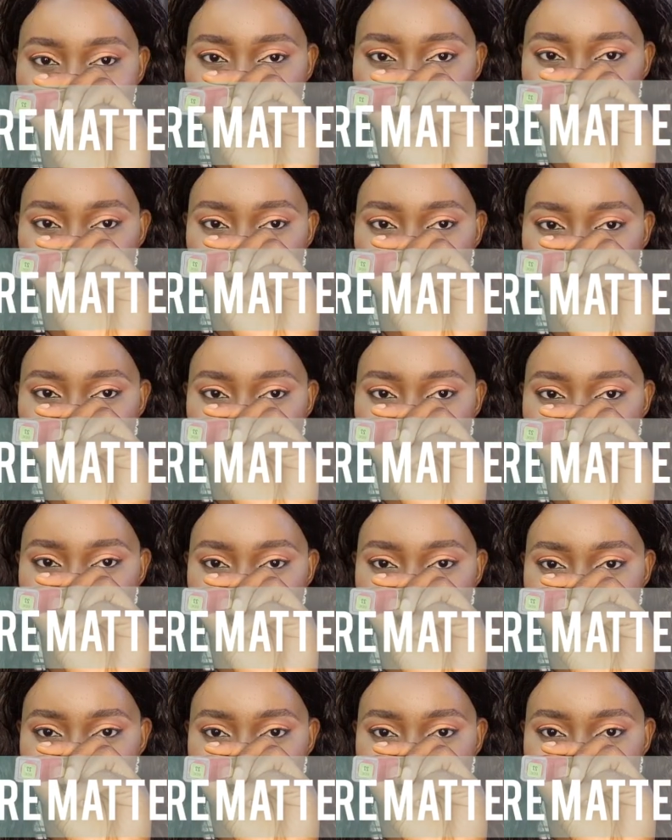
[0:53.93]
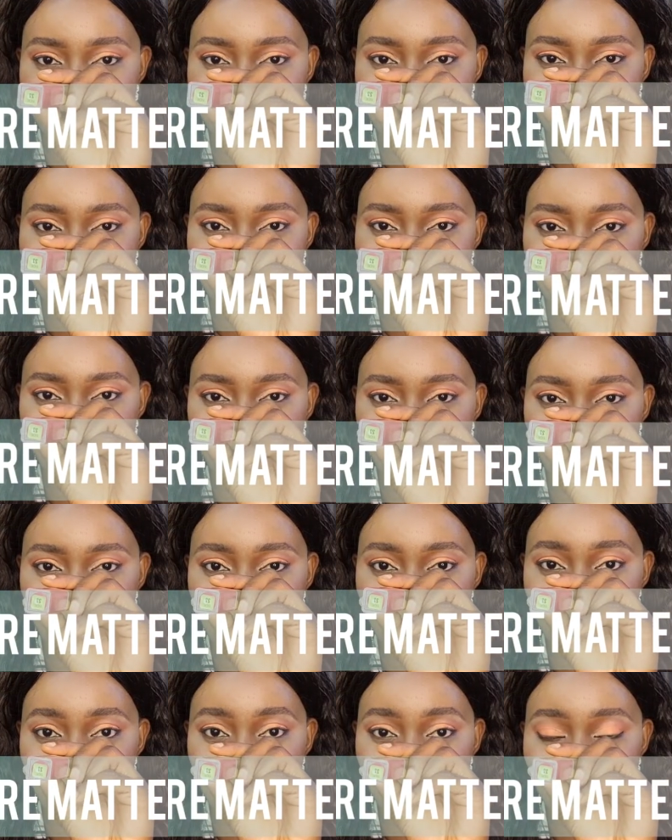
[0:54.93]
Amore lipstick,
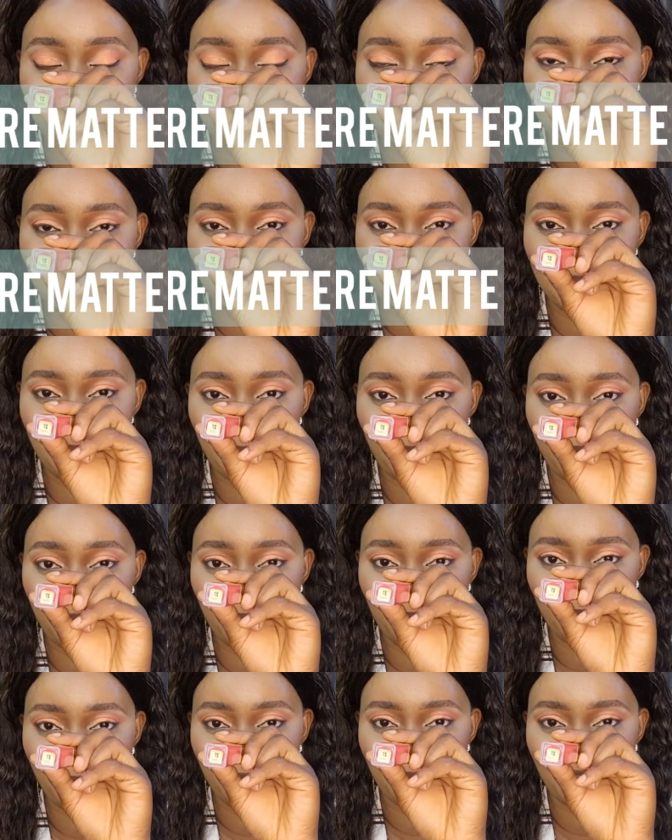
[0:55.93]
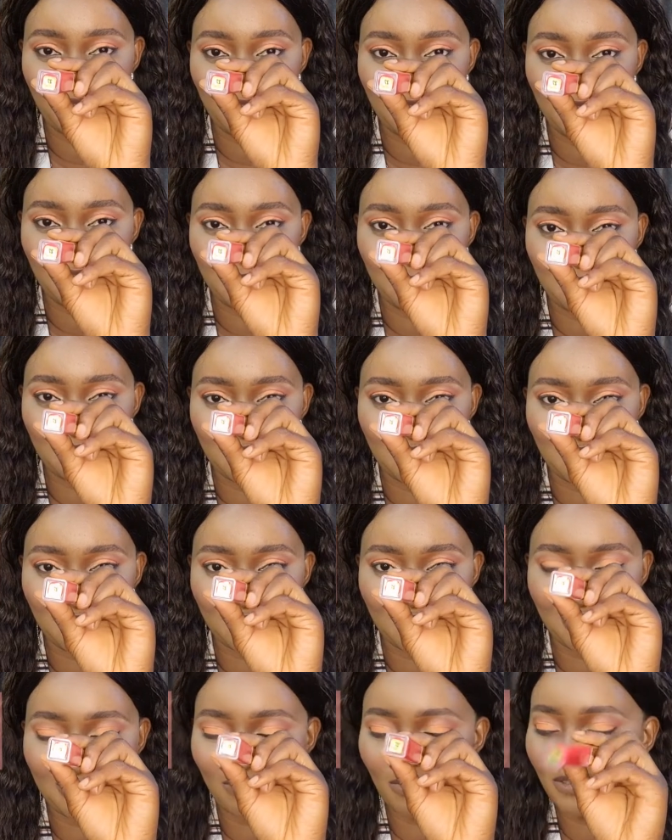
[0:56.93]
matte lip cream
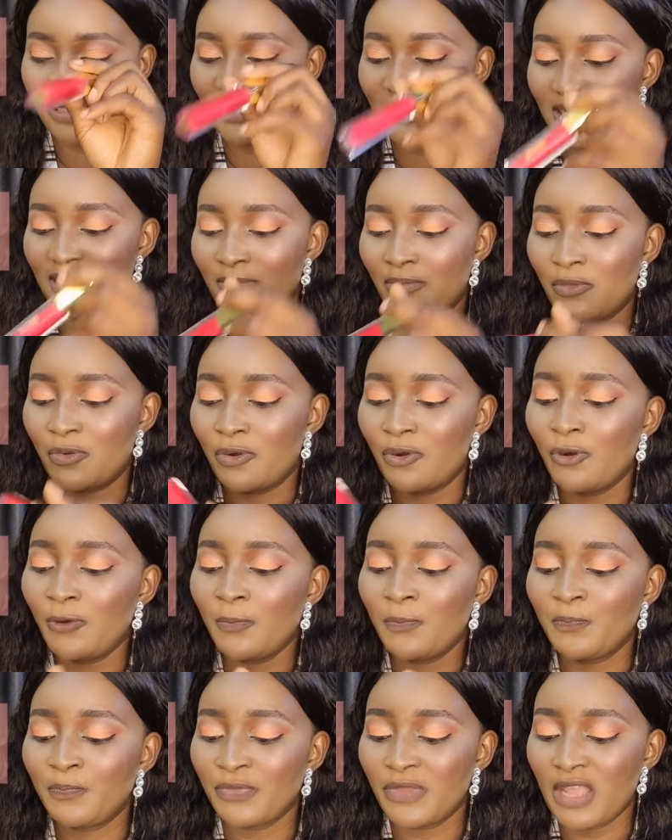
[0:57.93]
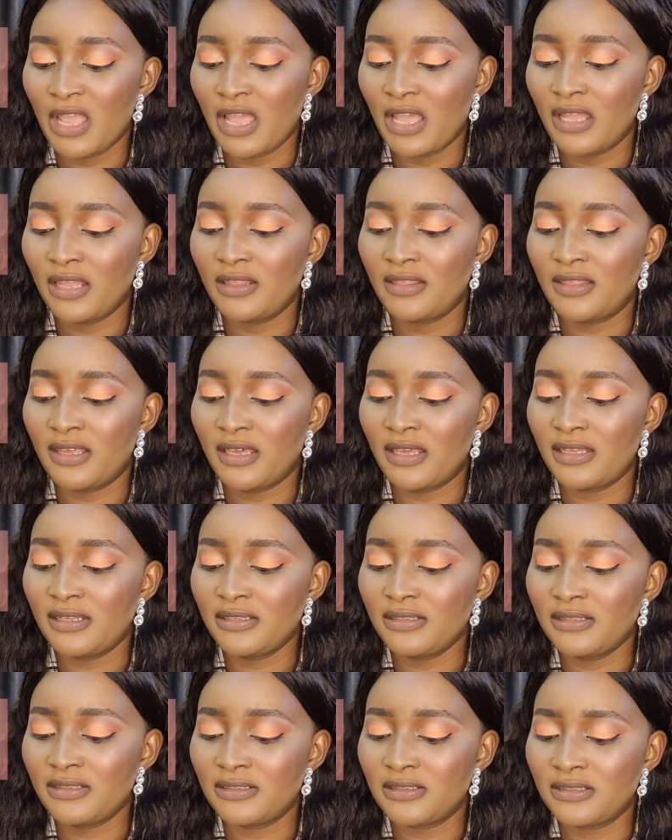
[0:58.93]
lipstick. This one is Amore.
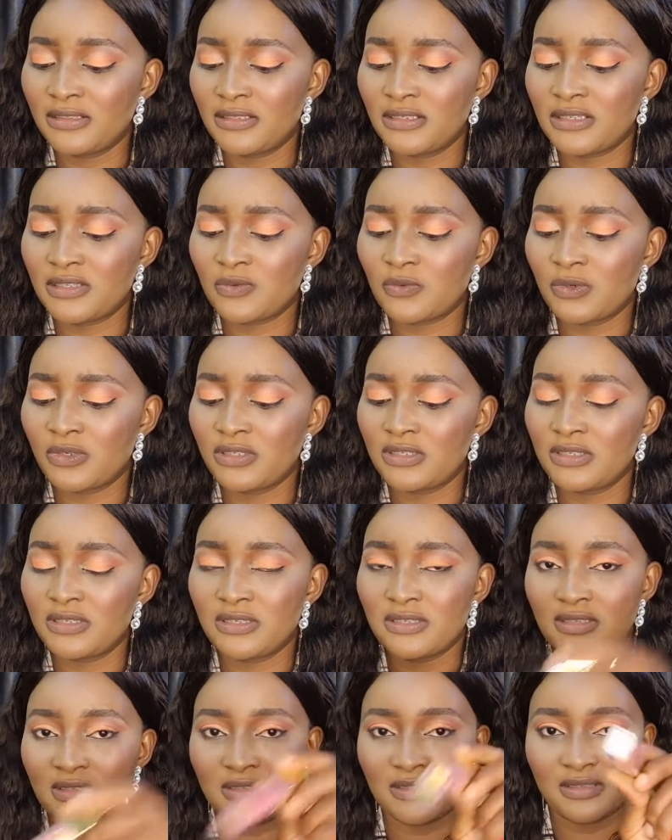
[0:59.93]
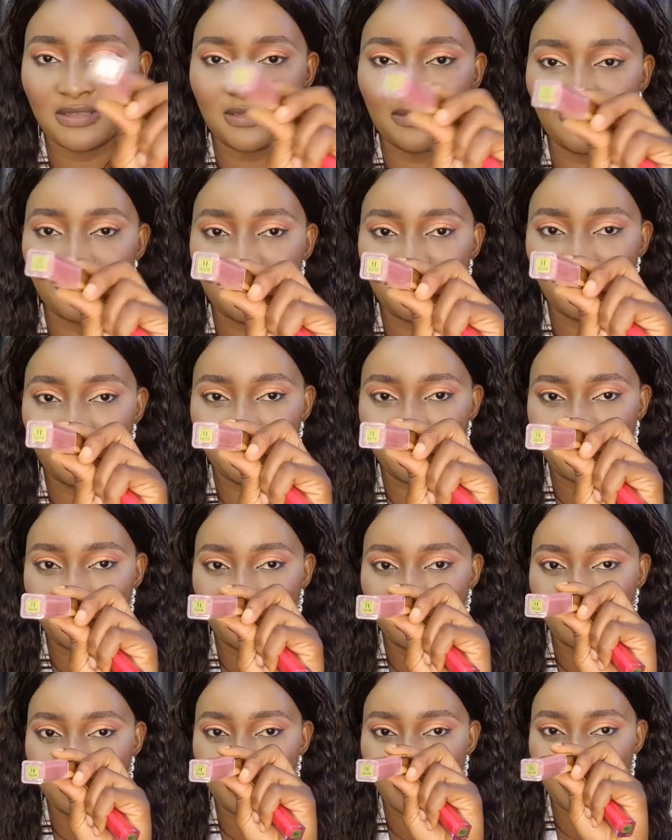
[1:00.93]
Then this one is
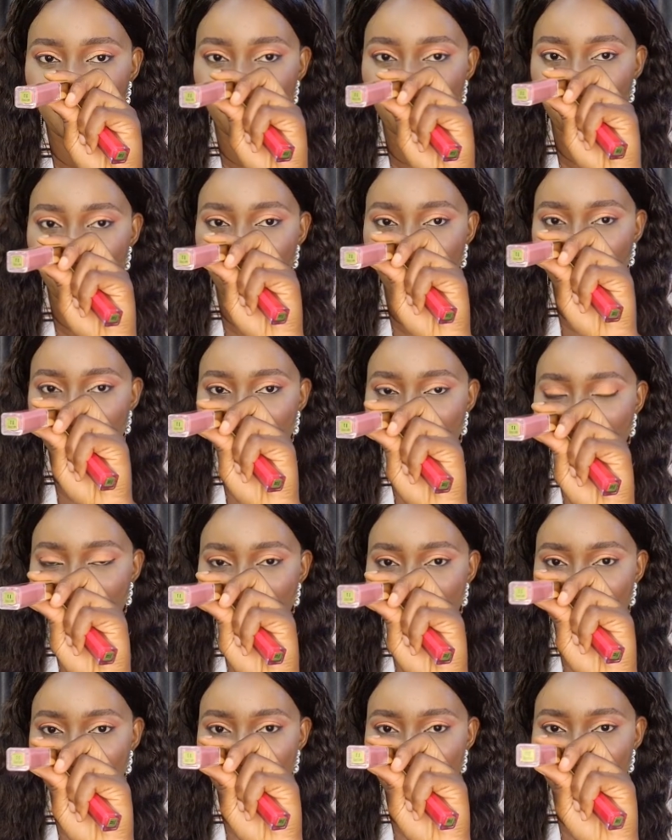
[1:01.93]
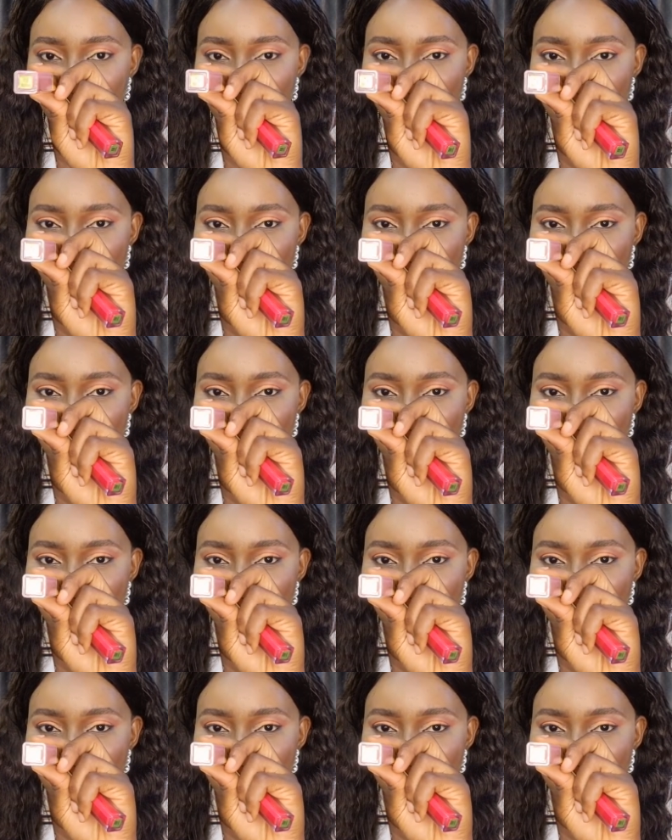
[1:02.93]
Precious.